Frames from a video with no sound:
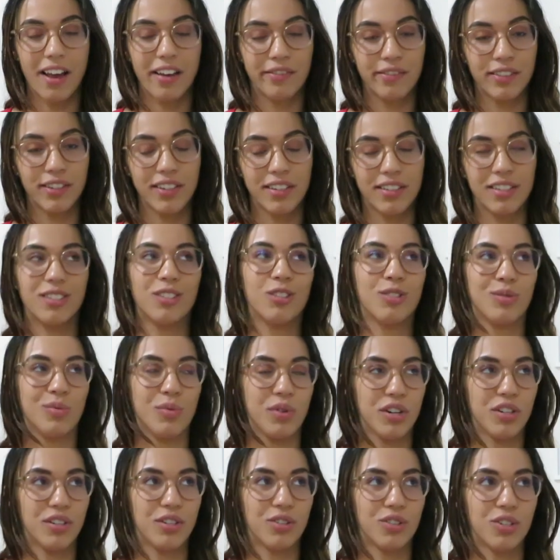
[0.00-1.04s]
I feel like this is
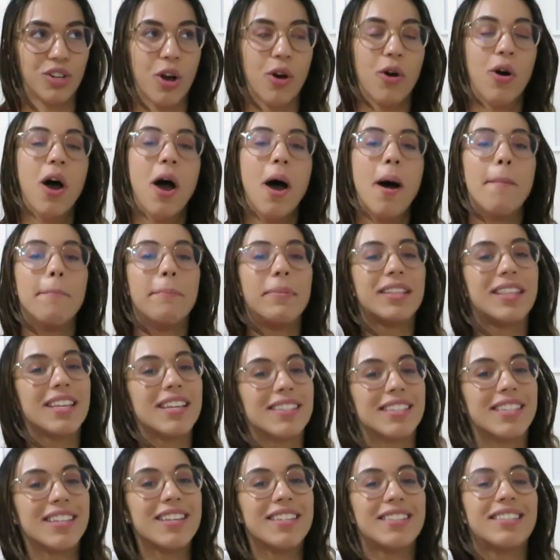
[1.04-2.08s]
weird to show. But
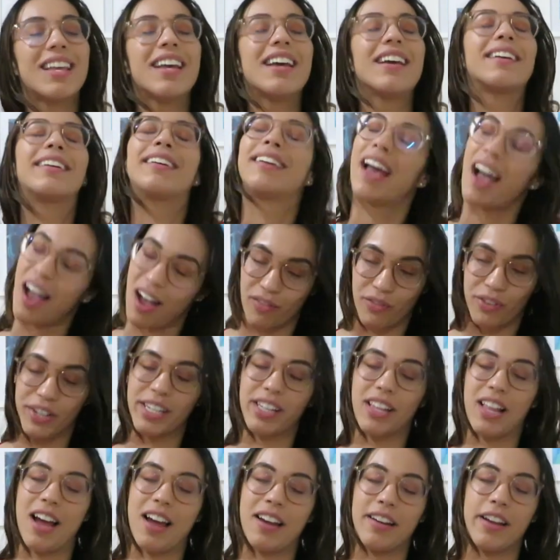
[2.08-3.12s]
this is Calvin
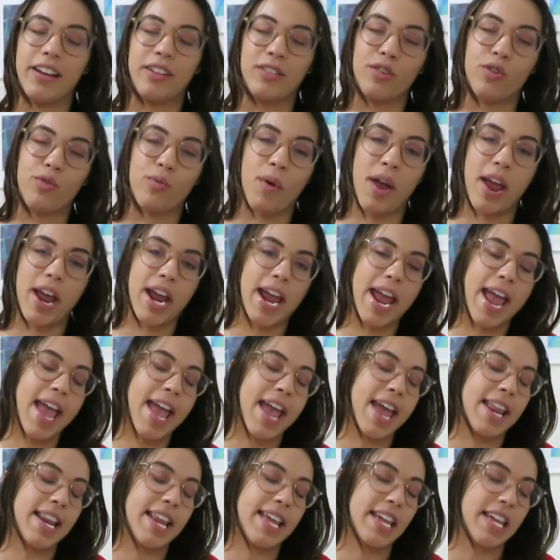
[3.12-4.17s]
Klein underwear.
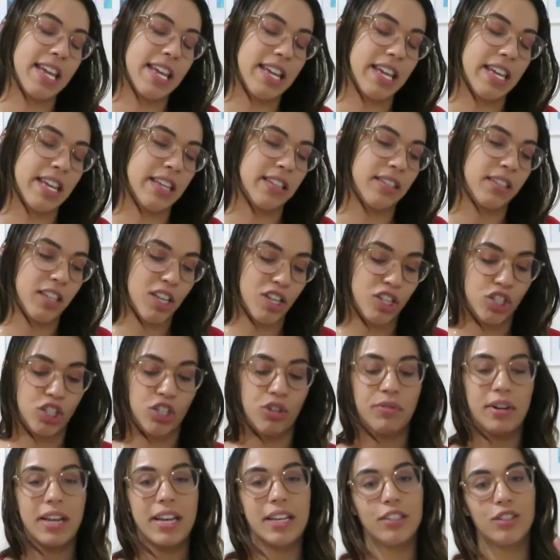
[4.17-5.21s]
It is
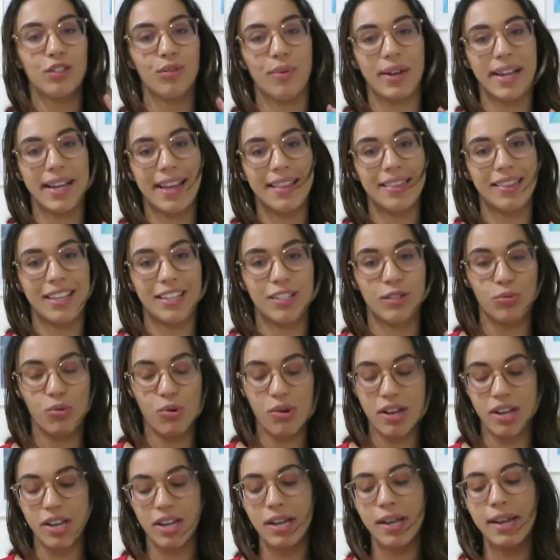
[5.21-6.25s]
so nice. So I got this
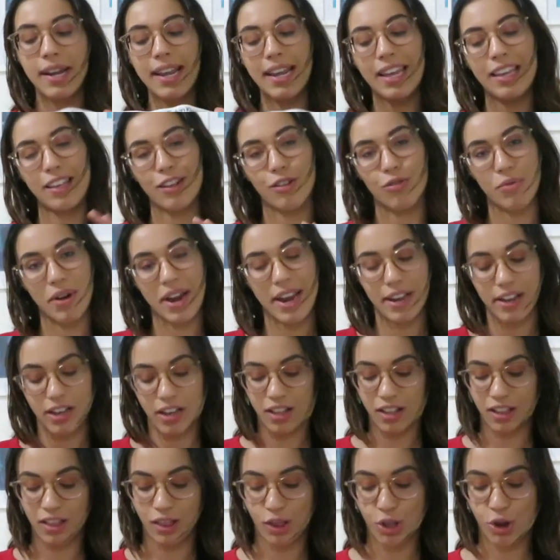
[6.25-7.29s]
one in gray
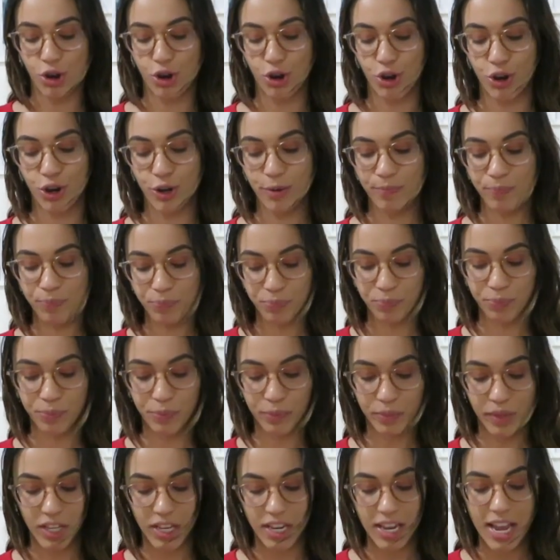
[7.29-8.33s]
color.
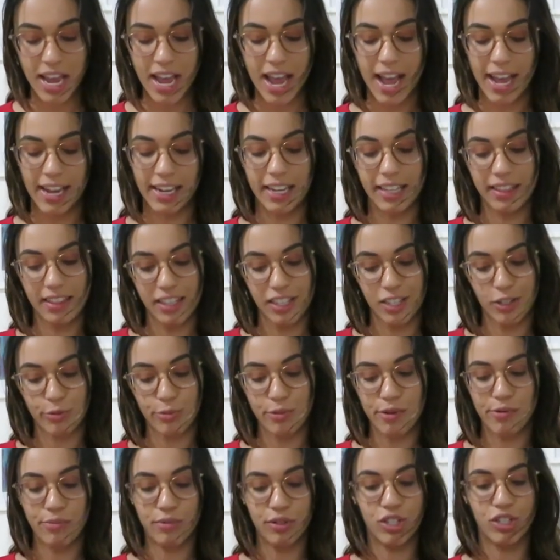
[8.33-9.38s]
I got this
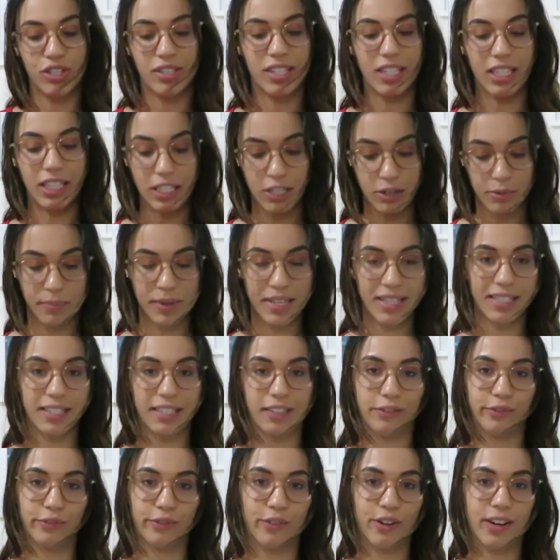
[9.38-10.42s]
one which is a little bit
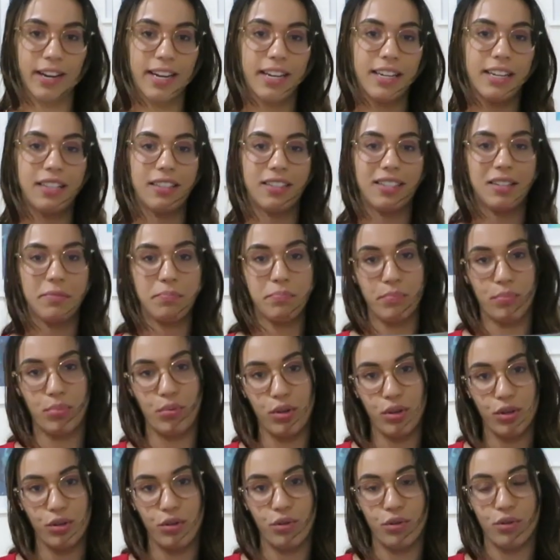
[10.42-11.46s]
different. It's in
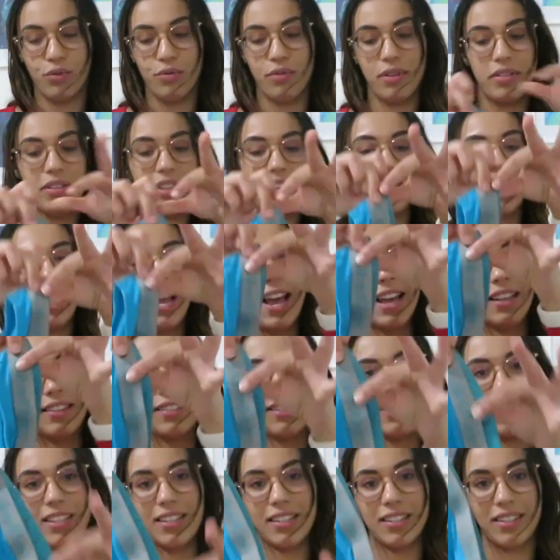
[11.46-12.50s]
blue and then it has
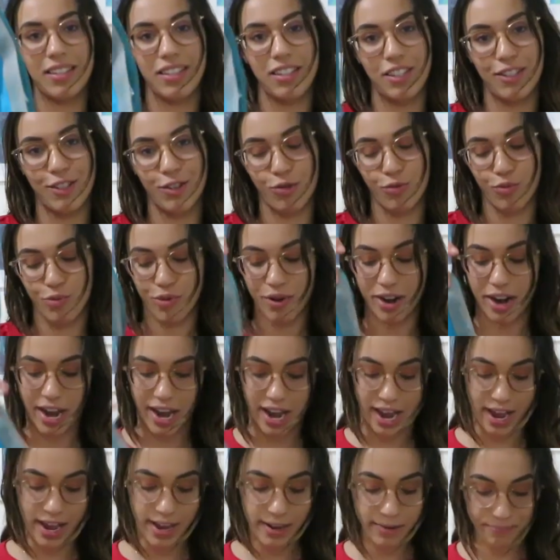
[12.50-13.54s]
this that's
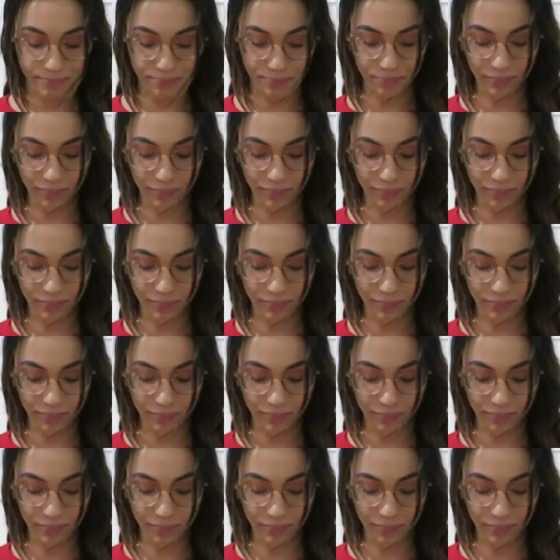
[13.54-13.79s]
gray.